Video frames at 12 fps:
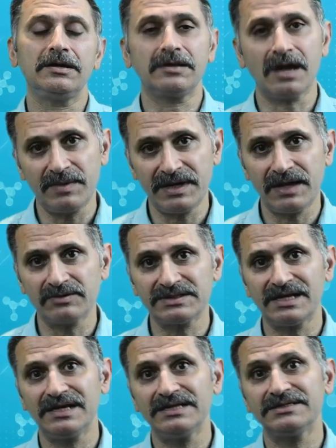carbon
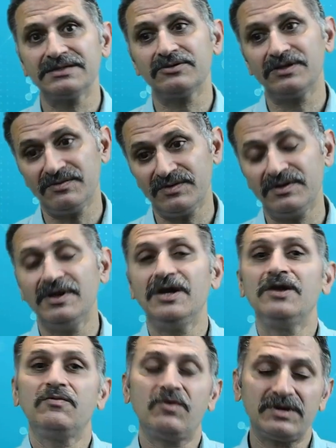dioxide lasers, or even
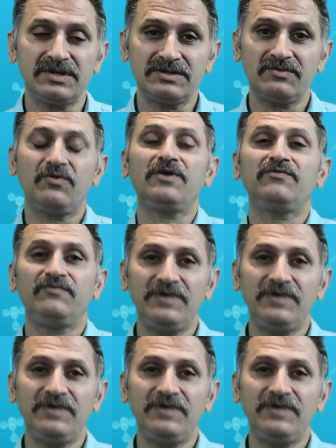what